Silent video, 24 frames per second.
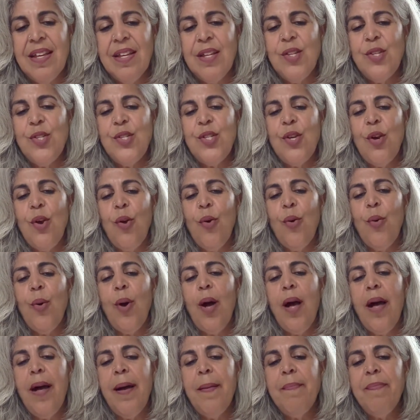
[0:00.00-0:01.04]
So
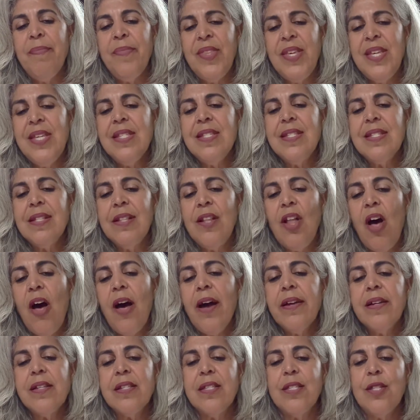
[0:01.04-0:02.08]
these
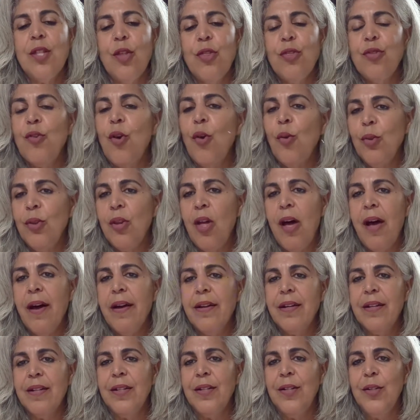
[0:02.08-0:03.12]
locks, the throat
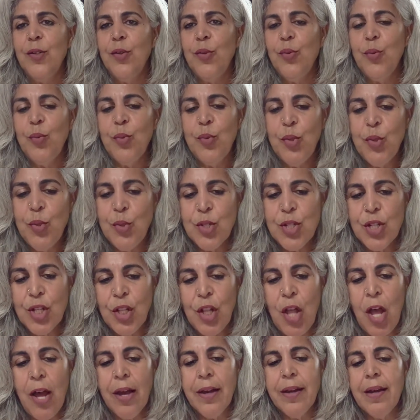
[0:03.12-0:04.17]
lock, root
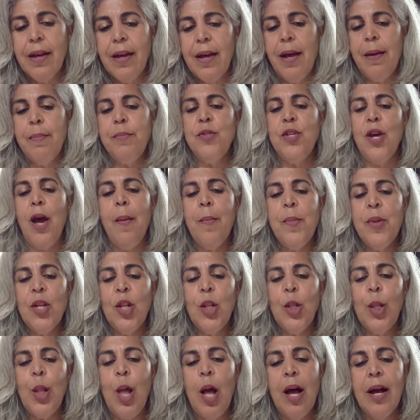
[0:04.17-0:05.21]
lock,
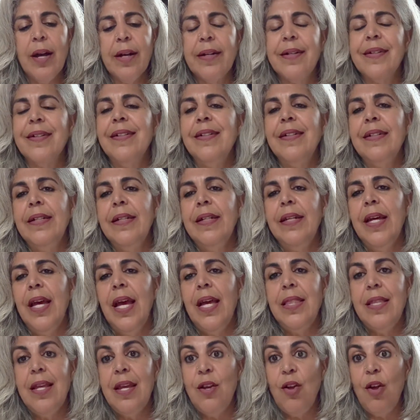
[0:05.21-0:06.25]
abdominal lock,
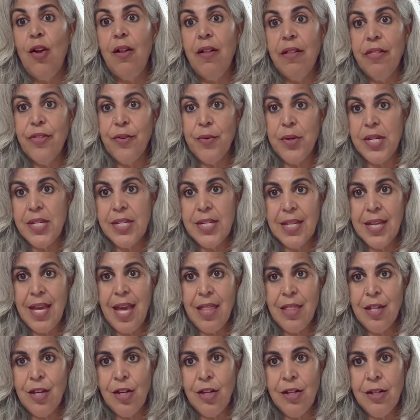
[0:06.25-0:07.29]
and then all three
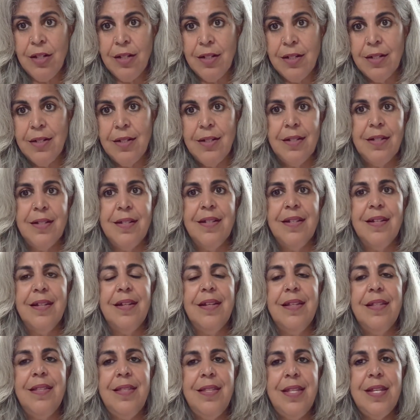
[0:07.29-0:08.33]
together,
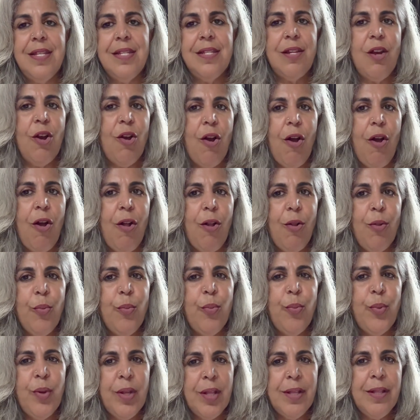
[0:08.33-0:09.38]
these are all
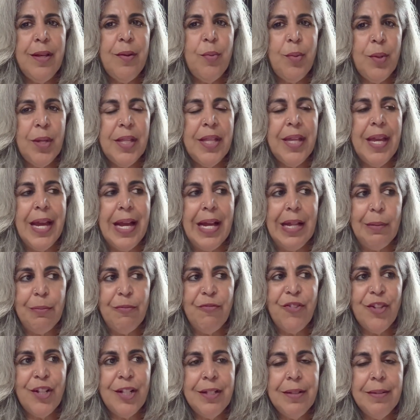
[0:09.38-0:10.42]
really, really
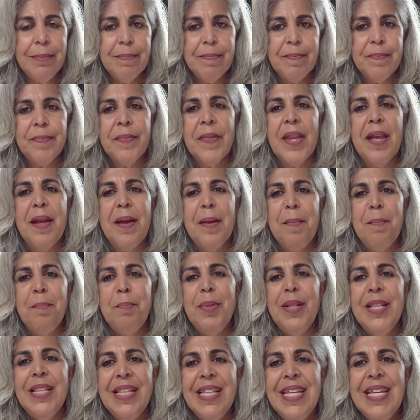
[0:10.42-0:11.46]
helpful.
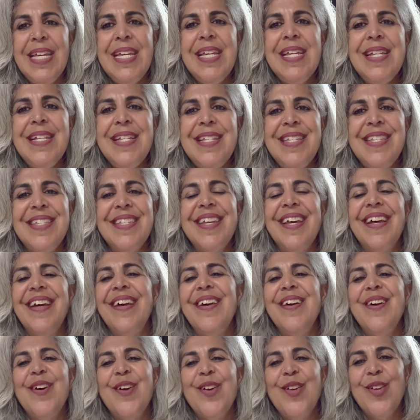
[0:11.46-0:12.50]
Please
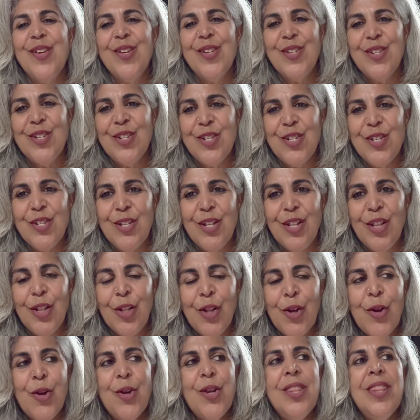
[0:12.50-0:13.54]

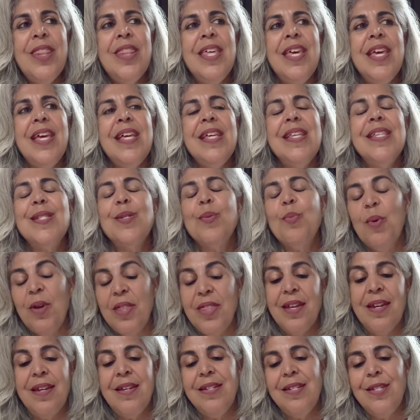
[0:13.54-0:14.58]
learn these
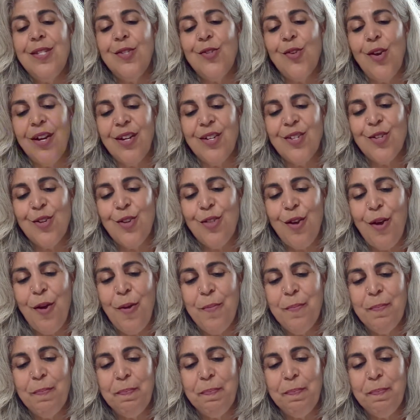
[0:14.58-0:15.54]
with an instructor though.